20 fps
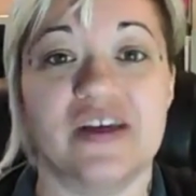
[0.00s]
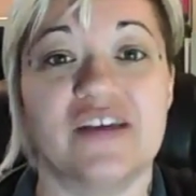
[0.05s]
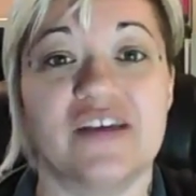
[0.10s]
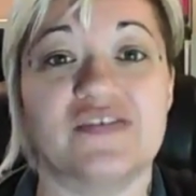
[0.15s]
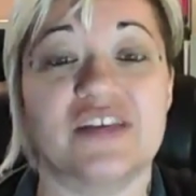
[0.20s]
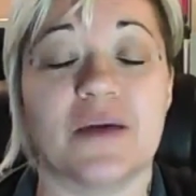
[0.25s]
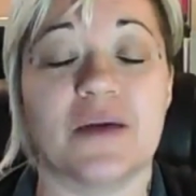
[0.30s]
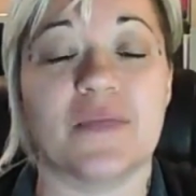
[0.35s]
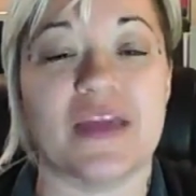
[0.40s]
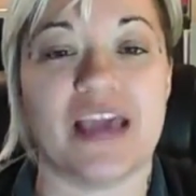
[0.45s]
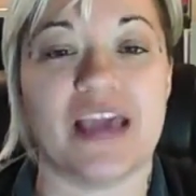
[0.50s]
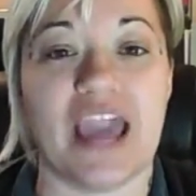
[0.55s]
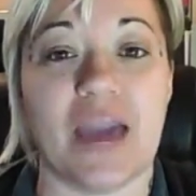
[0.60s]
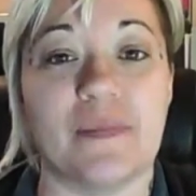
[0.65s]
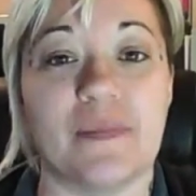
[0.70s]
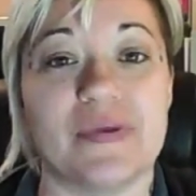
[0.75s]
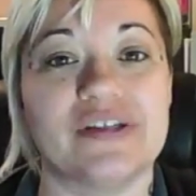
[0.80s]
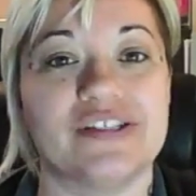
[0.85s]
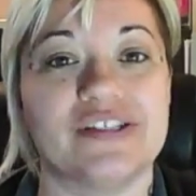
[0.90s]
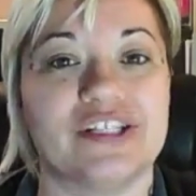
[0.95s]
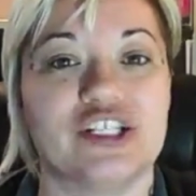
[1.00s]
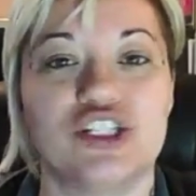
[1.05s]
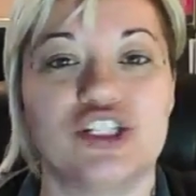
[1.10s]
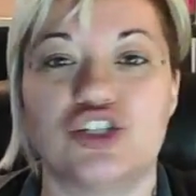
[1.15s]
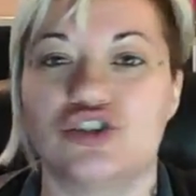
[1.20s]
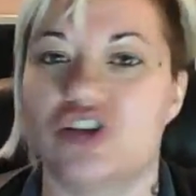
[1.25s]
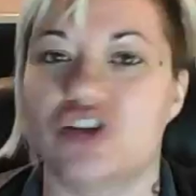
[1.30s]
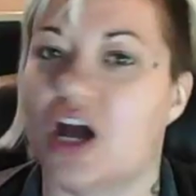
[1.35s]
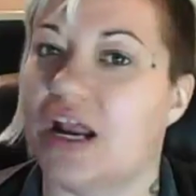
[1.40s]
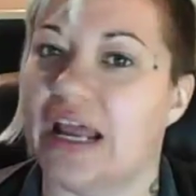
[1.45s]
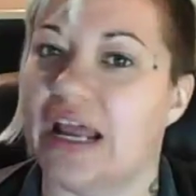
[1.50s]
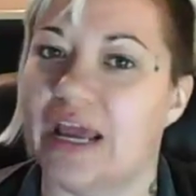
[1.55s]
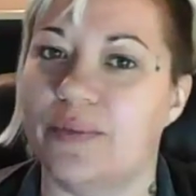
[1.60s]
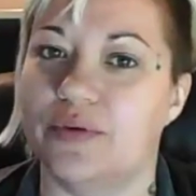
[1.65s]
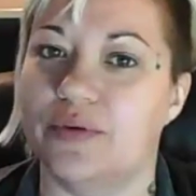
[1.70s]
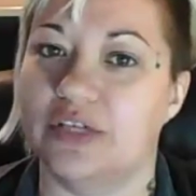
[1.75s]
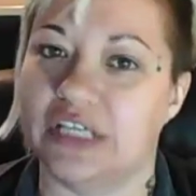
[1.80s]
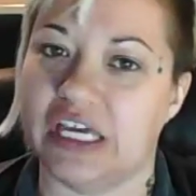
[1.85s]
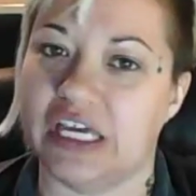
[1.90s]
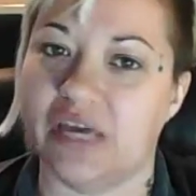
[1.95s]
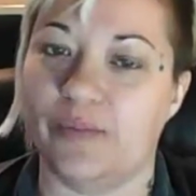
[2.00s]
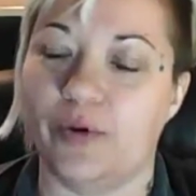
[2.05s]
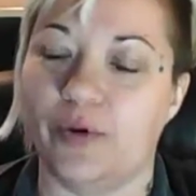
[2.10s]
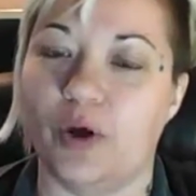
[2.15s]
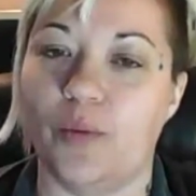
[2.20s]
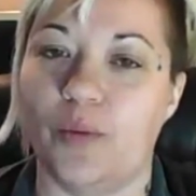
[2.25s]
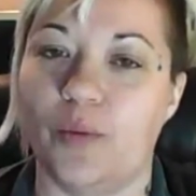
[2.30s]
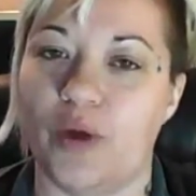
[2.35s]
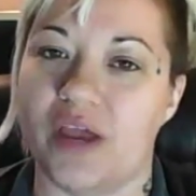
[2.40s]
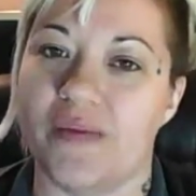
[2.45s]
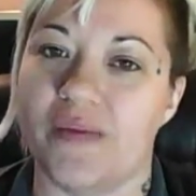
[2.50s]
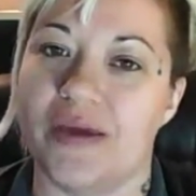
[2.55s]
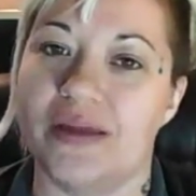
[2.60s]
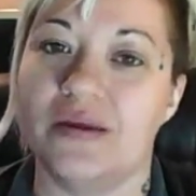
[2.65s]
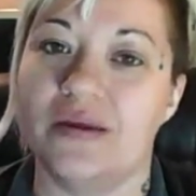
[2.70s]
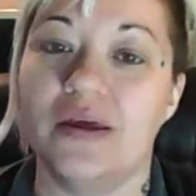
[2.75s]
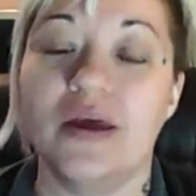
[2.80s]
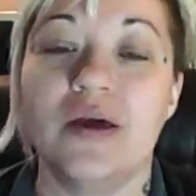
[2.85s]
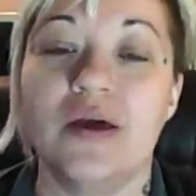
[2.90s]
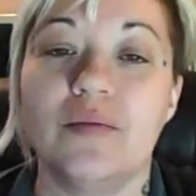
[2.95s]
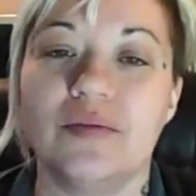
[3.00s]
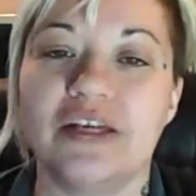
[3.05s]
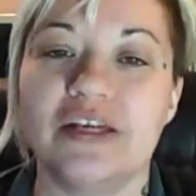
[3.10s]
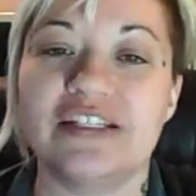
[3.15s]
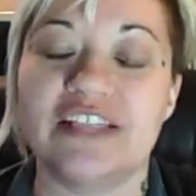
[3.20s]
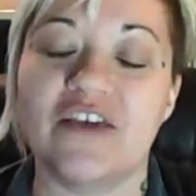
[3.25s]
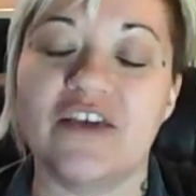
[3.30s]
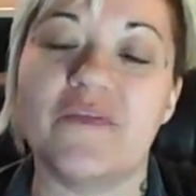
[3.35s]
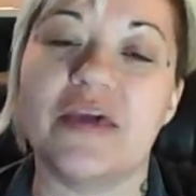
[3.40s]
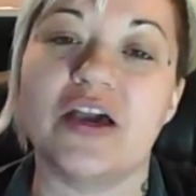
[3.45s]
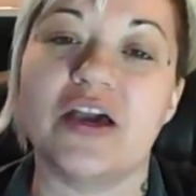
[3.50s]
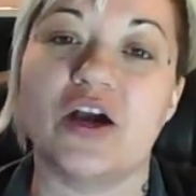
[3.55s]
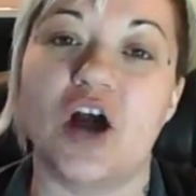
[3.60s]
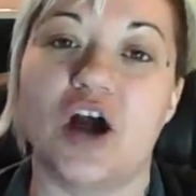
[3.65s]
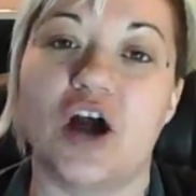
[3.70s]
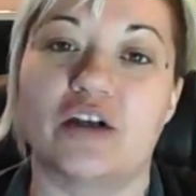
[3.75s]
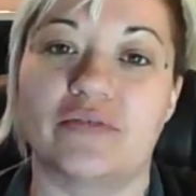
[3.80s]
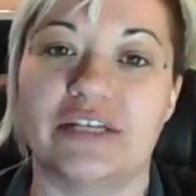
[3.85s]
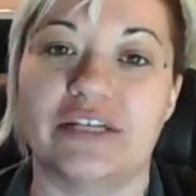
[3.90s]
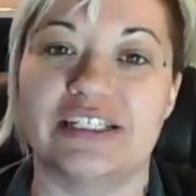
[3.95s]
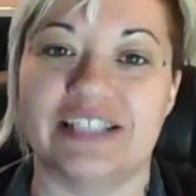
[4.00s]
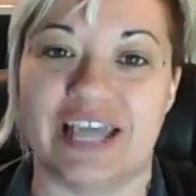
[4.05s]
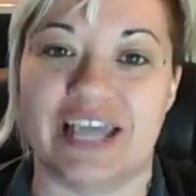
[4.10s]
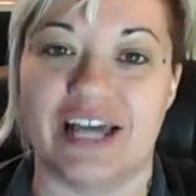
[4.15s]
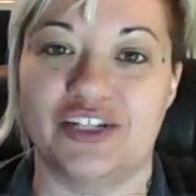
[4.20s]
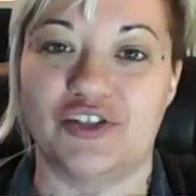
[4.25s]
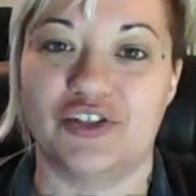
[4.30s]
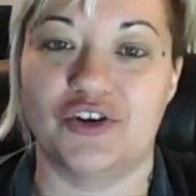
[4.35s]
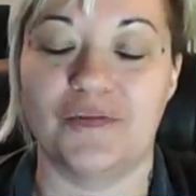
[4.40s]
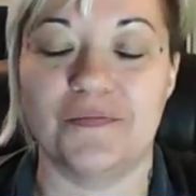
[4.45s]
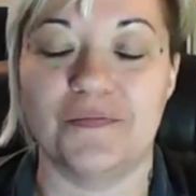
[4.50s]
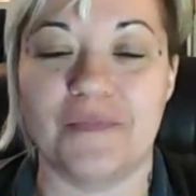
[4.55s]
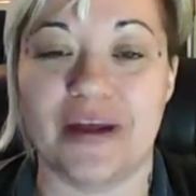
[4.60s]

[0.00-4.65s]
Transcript: If something happens and you're not able to keep your appointment, please give me a call to reschedule.